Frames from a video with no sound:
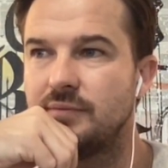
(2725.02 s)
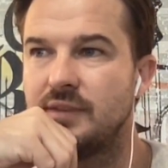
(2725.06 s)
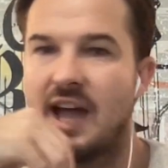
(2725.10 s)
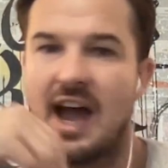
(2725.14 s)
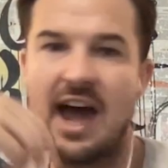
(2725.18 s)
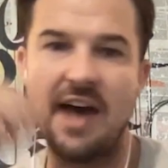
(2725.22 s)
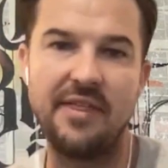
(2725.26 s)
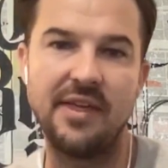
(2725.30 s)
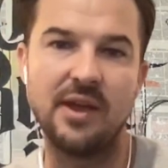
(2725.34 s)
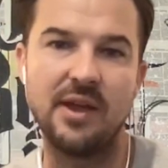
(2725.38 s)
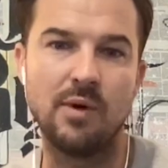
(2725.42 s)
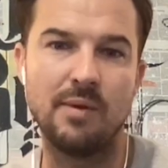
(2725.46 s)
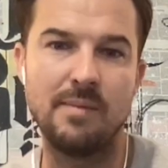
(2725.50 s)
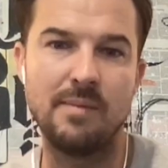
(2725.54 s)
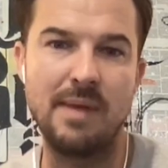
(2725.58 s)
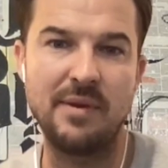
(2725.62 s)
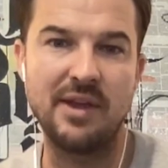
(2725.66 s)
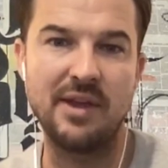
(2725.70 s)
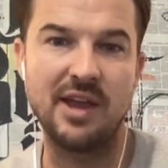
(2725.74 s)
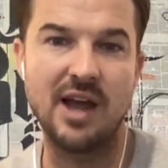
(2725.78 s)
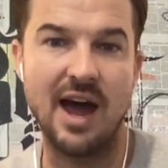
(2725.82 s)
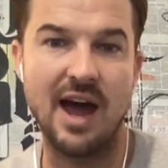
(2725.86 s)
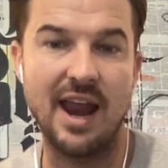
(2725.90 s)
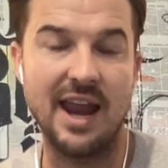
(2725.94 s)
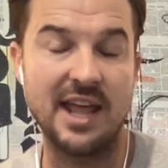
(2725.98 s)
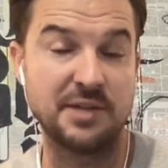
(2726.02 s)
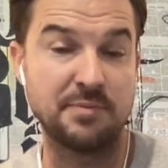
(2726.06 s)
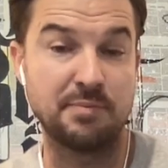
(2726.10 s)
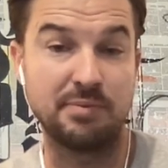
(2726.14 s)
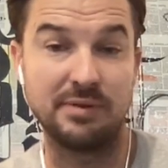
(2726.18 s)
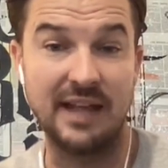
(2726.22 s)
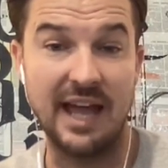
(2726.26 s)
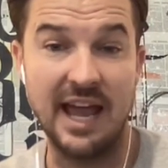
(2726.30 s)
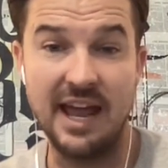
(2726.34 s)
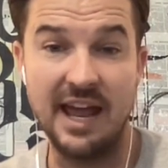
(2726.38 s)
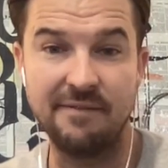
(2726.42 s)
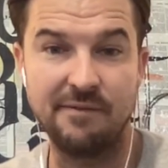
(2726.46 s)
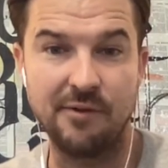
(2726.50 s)
I think what maybe God has
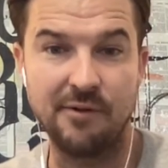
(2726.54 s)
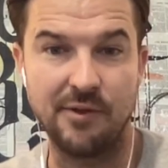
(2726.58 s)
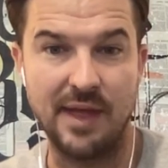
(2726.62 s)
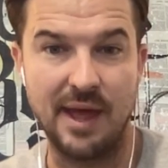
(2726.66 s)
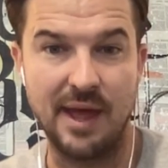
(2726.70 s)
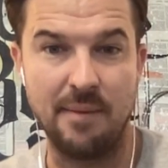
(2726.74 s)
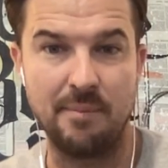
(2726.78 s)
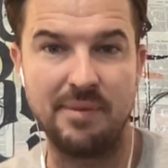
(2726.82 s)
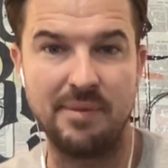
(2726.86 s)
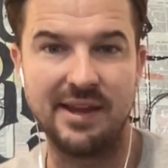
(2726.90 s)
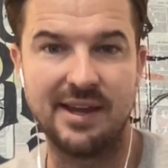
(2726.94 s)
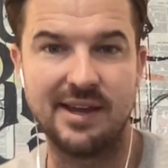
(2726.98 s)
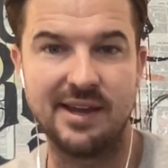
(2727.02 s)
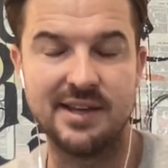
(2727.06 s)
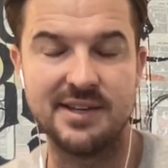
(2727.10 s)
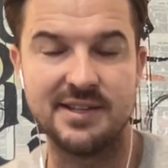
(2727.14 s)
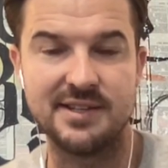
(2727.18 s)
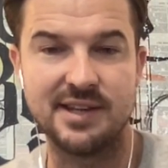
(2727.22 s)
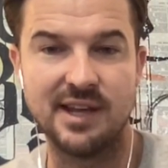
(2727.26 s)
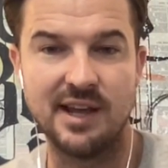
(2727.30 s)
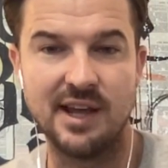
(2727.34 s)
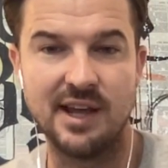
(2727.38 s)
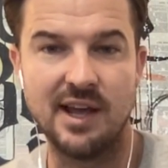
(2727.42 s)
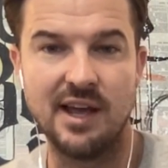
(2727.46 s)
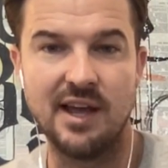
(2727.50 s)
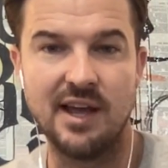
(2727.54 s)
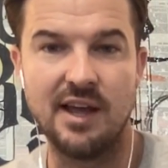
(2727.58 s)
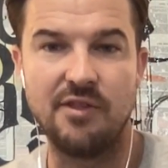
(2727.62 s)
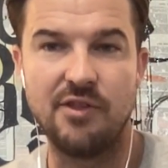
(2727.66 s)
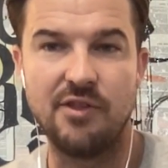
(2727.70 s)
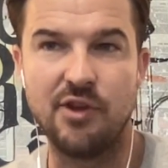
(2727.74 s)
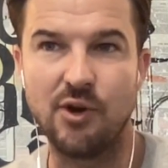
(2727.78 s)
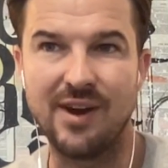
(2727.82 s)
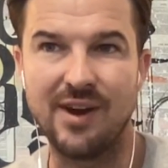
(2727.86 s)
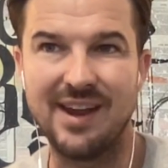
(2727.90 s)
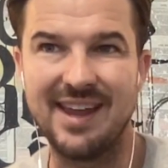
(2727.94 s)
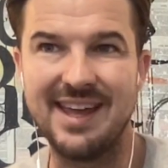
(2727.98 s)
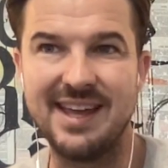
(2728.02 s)
planned for them because
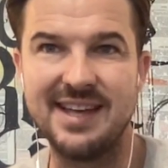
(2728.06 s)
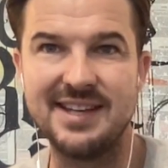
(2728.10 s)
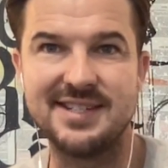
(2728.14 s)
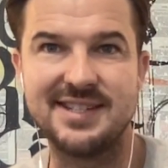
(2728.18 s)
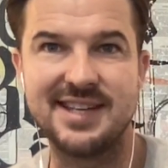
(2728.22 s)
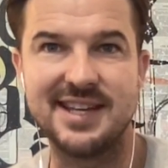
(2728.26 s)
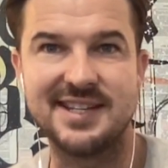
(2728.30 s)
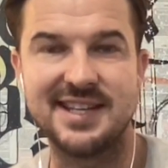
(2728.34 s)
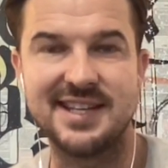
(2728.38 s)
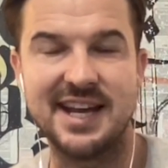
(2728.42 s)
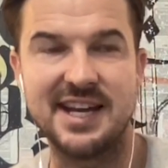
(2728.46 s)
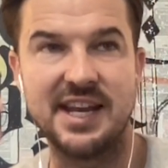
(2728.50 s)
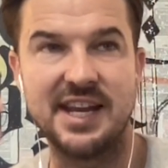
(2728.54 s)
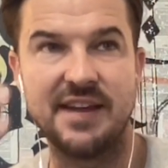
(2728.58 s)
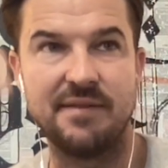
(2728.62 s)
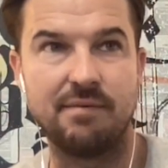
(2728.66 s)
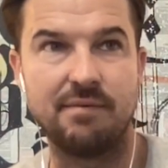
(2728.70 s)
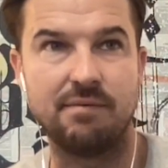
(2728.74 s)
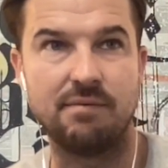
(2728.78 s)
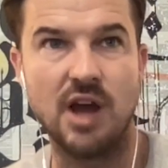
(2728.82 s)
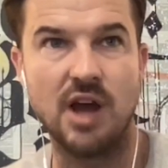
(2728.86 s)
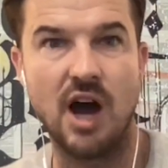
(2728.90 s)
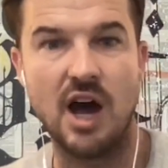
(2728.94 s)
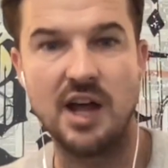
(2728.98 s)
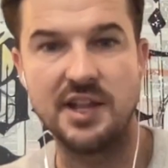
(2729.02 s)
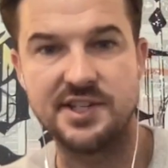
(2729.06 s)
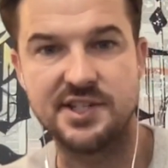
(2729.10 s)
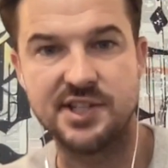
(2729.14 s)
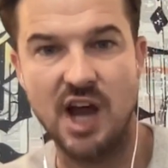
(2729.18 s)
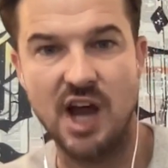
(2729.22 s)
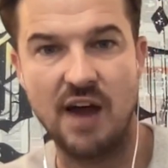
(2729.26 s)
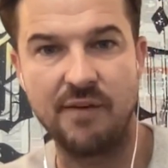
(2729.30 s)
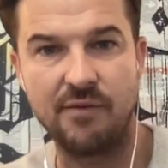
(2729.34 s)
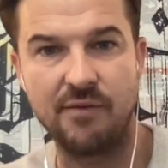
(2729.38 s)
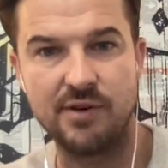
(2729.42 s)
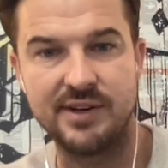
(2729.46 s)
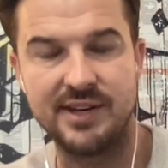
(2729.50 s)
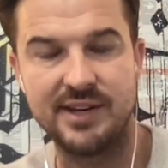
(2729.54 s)
there is this idea of God's
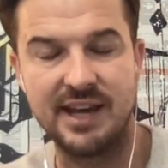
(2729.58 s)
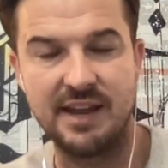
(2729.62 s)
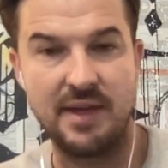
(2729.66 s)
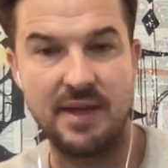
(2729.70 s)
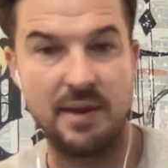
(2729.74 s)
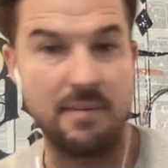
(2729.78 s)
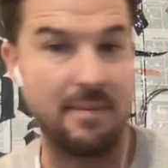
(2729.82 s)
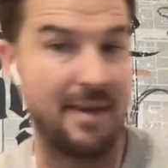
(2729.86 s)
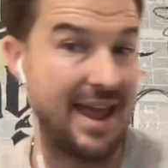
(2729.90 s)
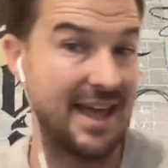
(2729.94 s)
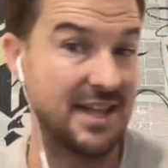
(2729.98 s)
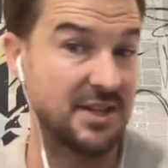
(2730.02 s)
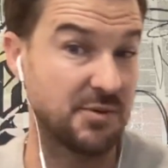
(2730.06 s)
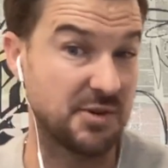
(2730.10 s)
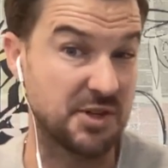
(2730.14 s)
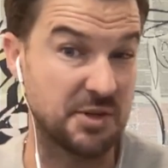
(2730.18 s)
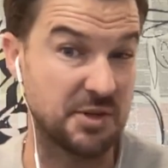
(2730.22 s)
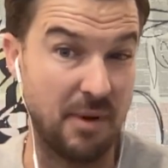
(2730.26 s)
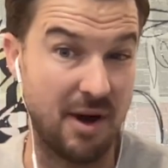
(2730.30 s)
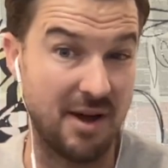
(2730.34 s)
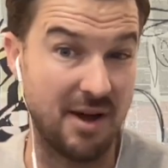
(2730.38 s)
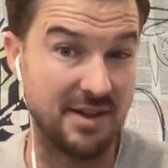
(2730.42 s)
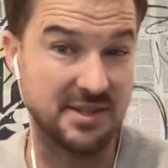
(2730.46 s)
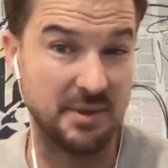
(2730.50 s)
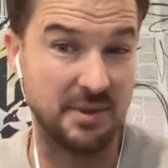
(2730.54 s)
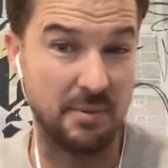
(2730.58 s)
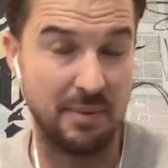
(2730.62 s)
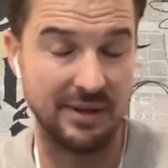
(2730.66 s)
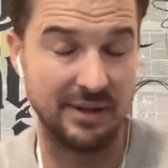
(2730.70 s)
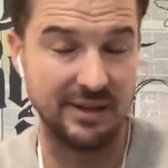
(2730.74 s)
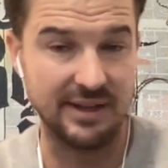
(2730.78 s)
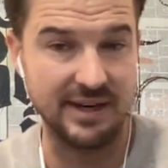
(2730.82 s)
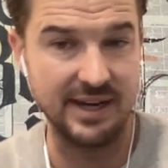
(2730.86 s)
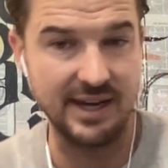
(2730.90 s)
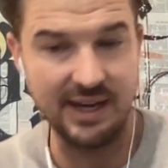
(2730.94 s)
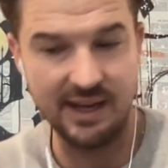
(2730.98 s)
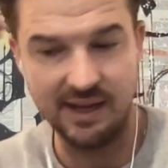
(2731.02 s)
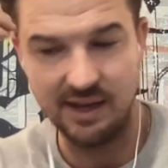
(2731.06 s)
sovereignty and then man's
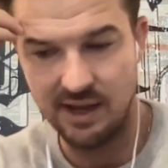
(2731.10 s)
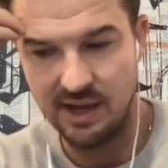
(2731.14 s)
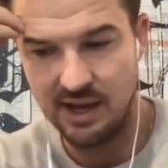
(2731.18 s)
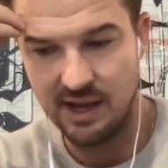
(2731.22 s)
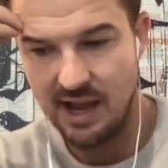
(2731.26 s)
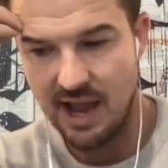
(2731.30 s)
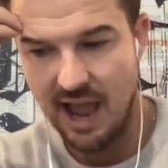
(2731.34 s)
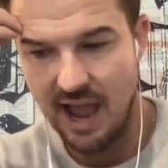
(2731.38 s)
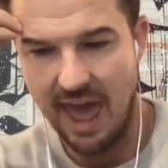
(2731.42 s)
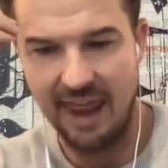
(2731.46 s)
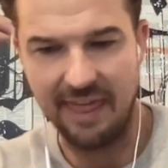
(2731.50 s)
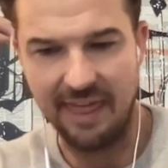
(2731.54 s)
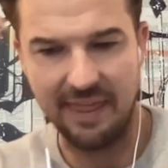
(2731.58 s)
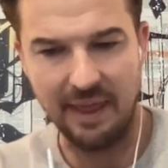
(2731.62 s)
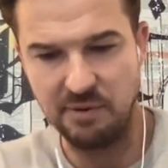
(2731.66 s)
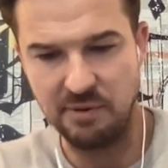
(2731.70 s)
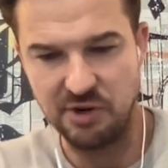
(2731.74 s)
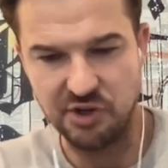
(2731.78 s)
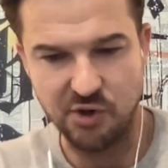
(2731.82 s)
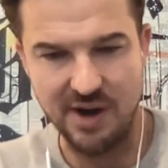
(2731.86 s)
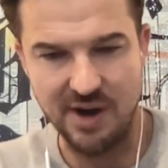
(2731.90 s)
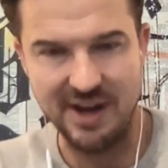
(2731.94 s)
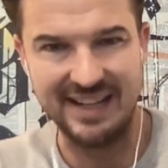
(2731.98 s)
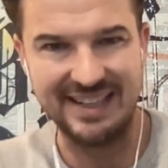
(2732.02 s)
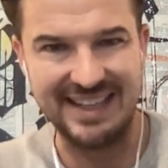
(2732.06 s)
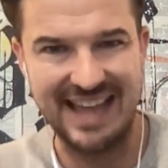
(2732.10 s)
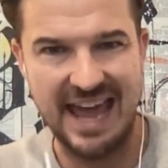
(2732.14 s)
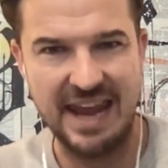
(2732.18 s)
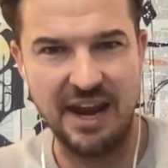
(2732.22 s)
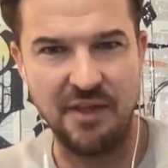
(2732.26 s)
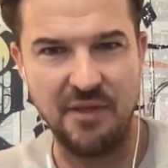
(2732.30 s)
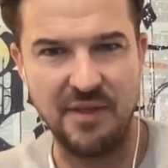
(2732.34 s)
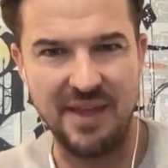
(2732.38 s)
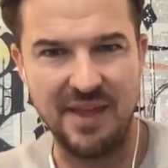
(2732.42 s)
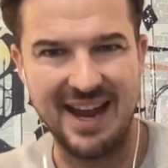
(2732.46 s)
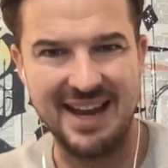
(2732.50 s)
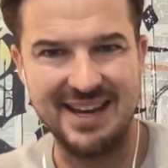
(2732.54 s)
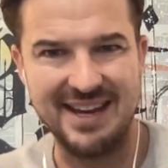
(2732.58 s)
responsibility. And I think I'm just trying to land
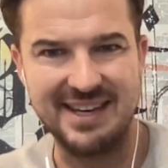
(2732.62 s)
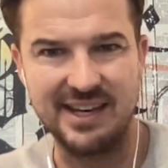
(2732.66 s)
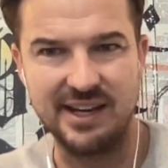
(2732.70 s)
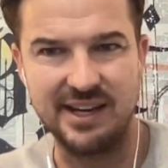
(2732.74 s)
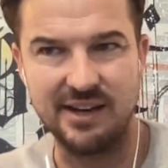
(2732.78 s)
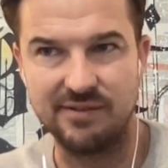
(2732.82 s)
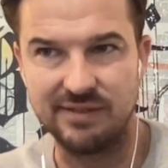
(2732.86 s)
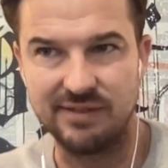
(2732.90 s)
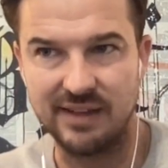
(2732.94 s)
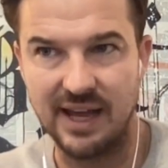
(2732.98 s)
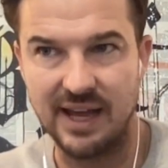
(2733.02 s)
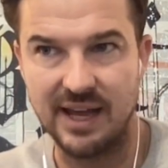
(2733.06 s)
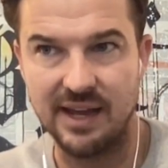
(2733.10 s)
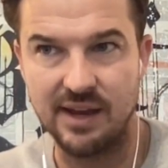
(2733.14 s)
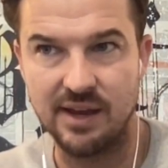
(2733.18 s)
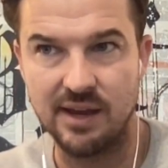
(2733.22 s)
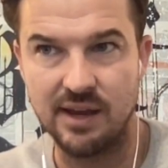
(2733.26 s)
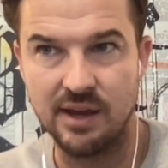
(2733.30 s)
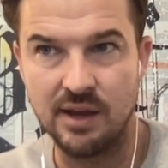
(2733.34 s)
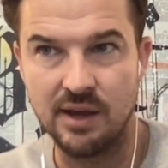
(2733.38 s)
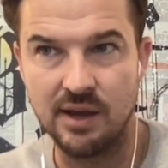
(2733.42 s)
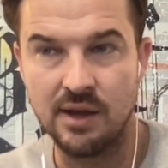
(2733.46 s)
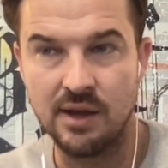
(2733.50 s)
on the idea of like